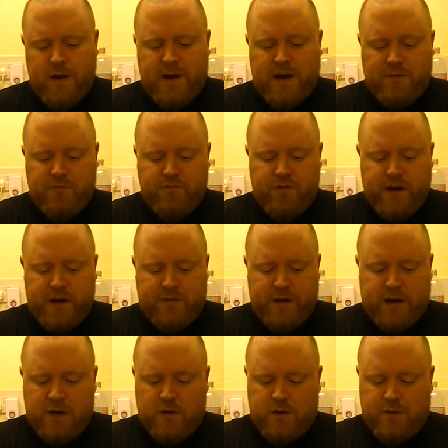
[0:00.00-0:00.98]
that I'm really,
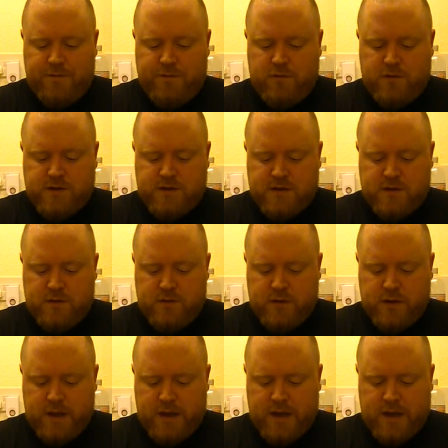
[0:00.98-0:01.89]
really looking forward to.